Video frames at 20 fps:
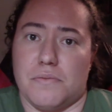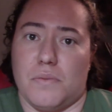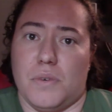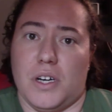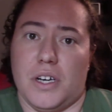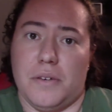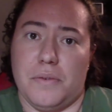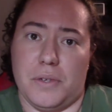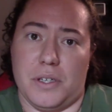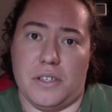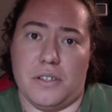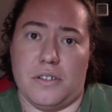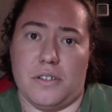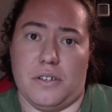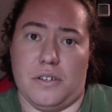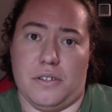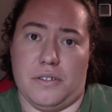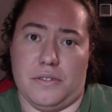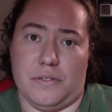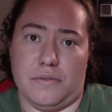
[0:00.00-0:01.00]
why we
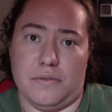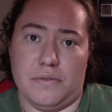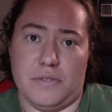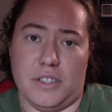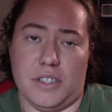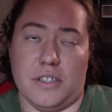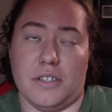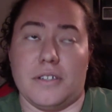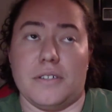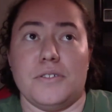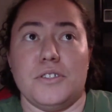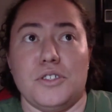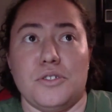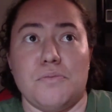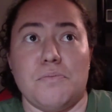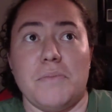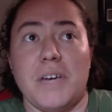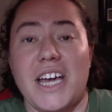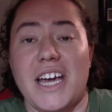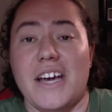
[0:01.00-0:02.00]
call, or you
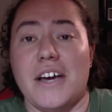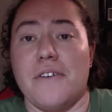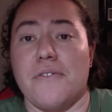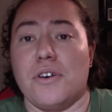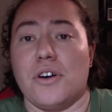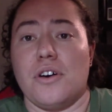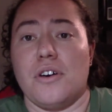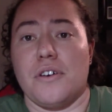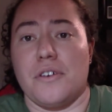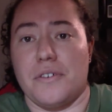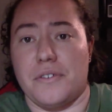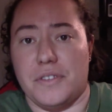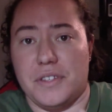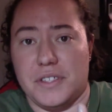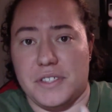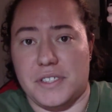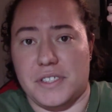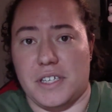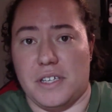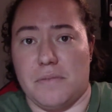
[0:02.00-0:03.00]
may have heard
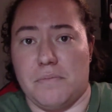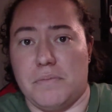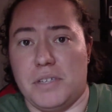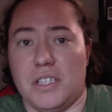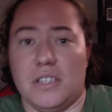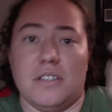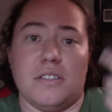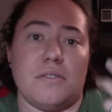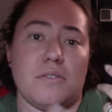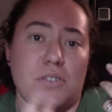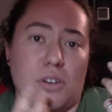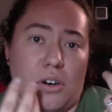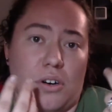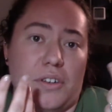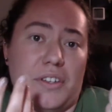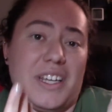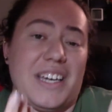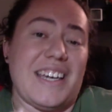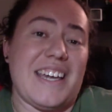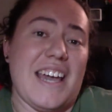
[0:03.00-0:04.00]
this can be
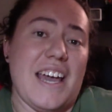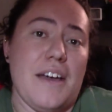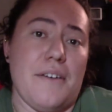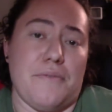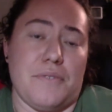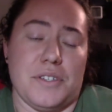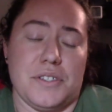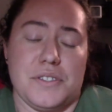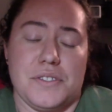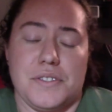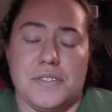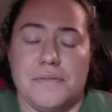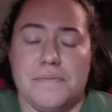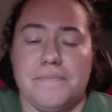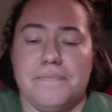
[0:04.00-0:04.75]
called a canvas.